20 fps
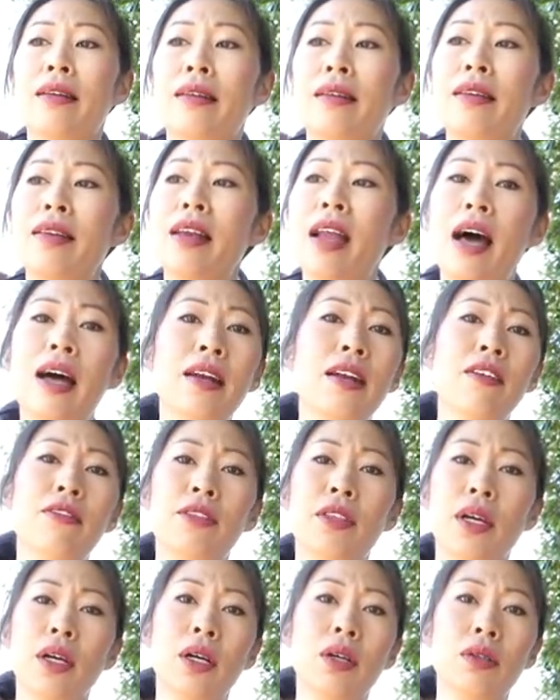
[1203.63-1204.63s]
None
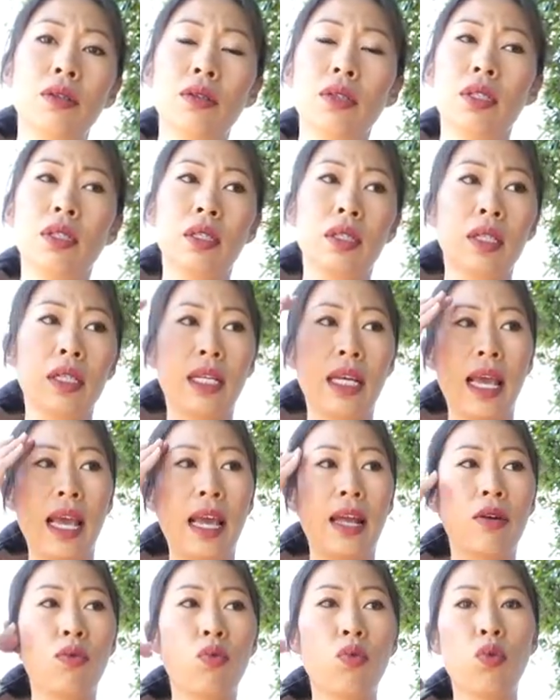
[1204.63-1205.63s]
of those
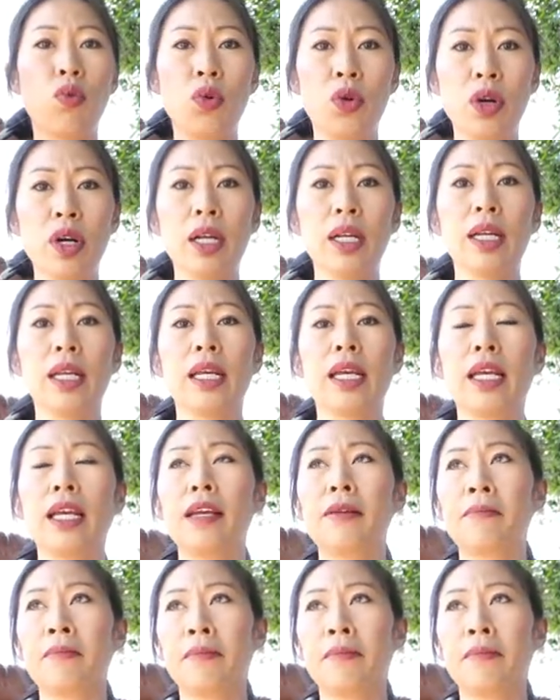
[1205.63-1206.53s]
can really